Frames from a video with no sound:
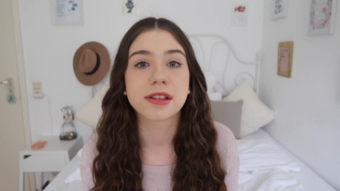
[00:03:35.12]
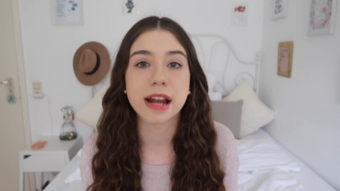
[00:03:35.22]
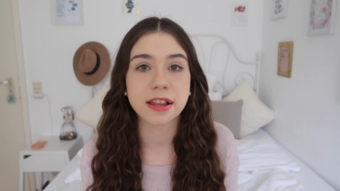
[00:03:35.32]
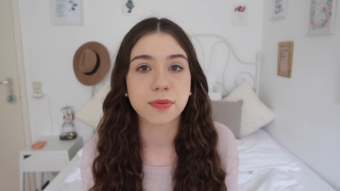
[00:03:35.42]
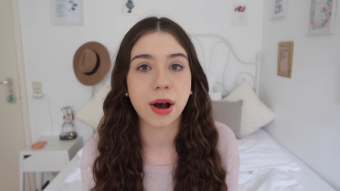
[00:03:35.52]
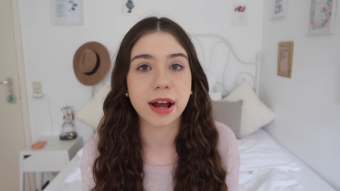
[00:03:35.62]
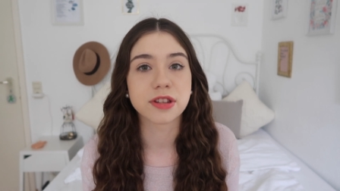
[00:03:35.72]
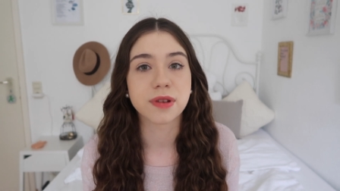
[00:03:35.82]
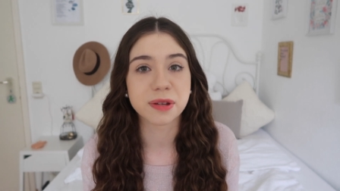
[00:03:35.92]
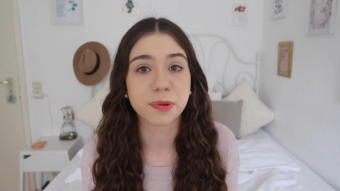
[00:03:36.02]
So that's why
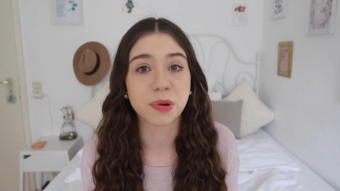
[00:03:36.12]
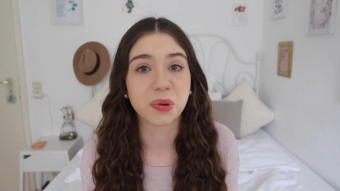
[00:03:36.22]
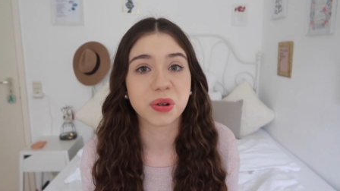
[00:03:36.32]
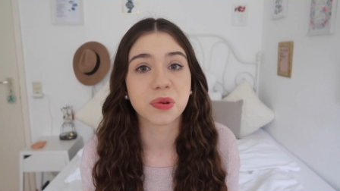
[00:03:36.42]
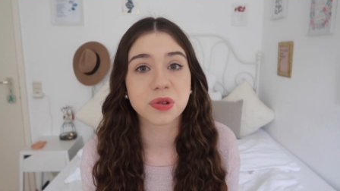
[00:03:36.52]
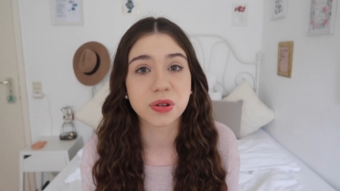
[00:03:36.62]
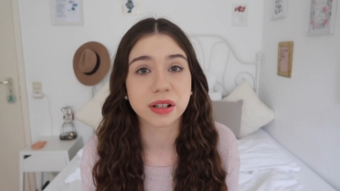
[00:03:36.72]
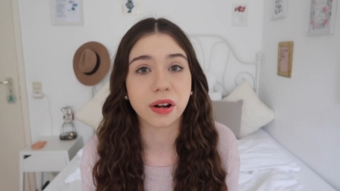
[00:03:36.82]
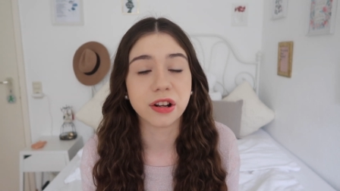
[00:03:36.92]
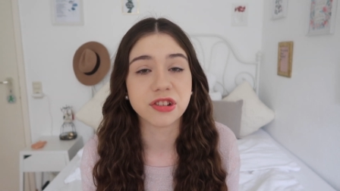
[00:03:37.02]
the Strasbourg court also
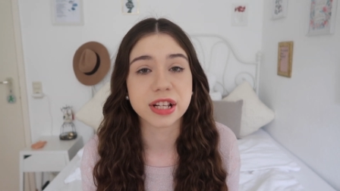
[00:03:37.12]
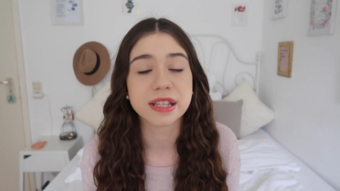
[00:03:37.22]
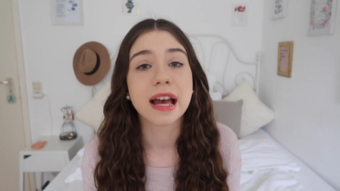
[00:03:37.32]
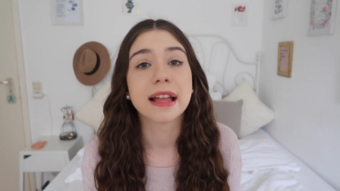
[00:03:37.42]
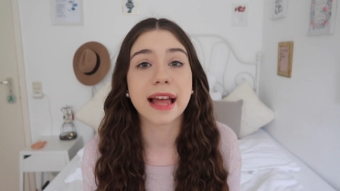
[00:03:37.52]
acknowledges